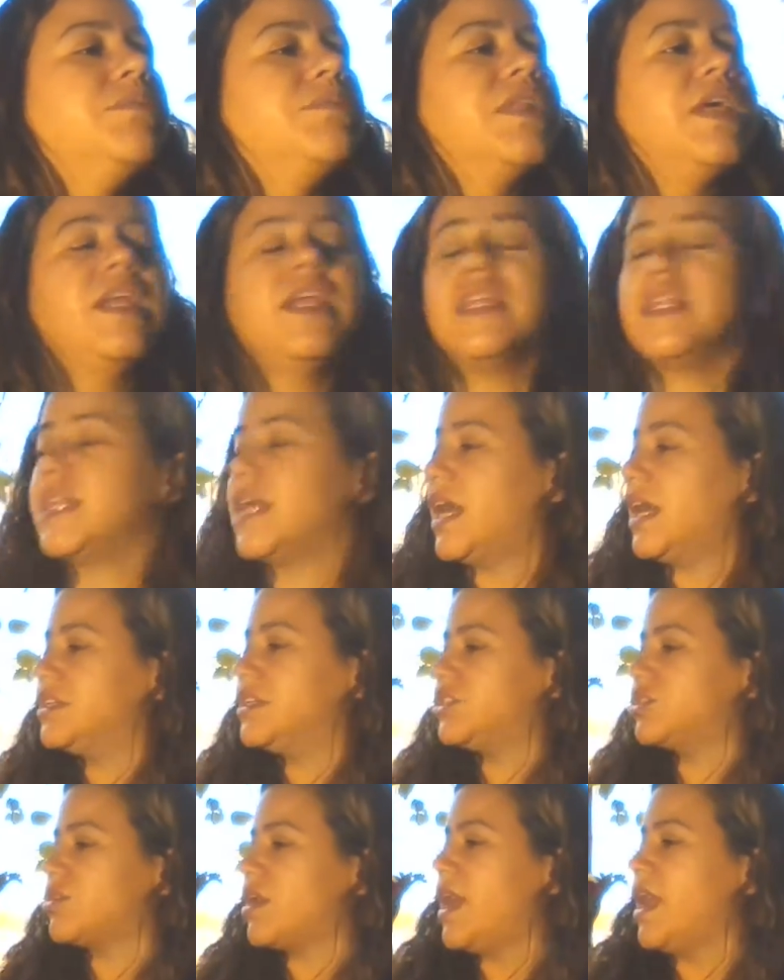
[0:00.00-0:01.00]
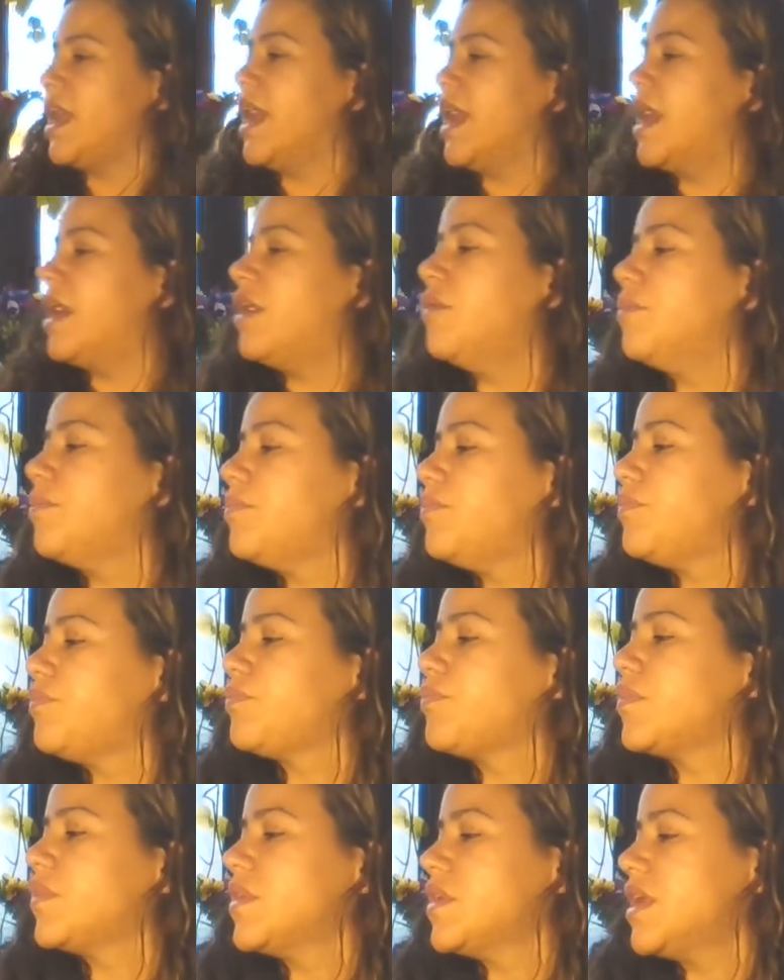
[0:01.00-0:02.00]
Letting that dry out
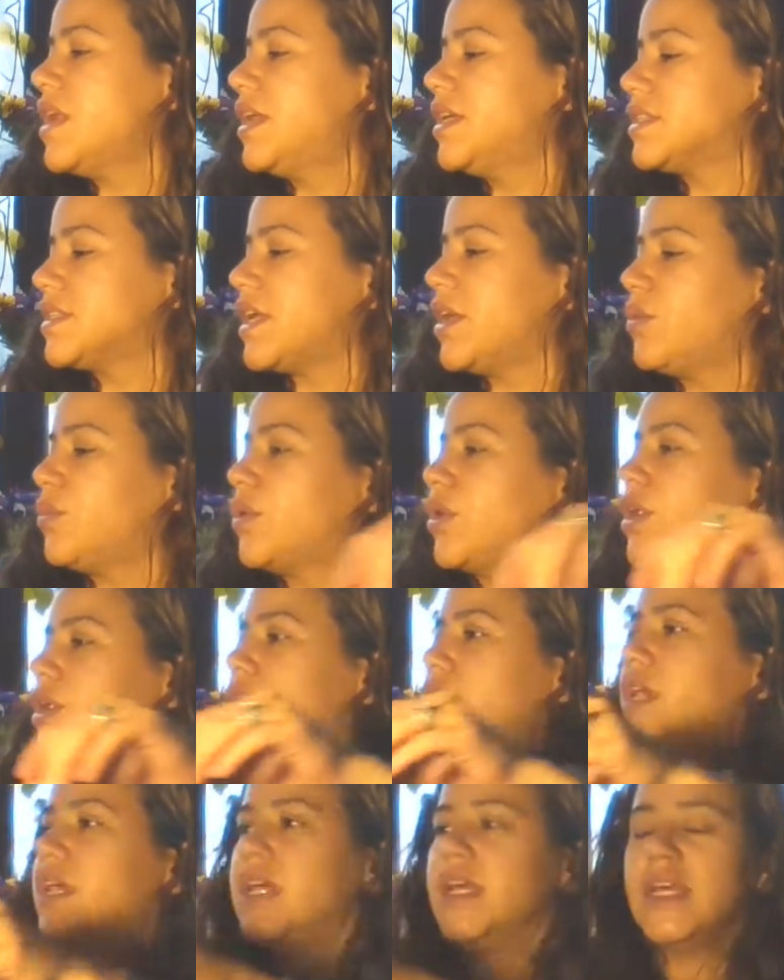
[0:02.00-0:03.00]
as I work.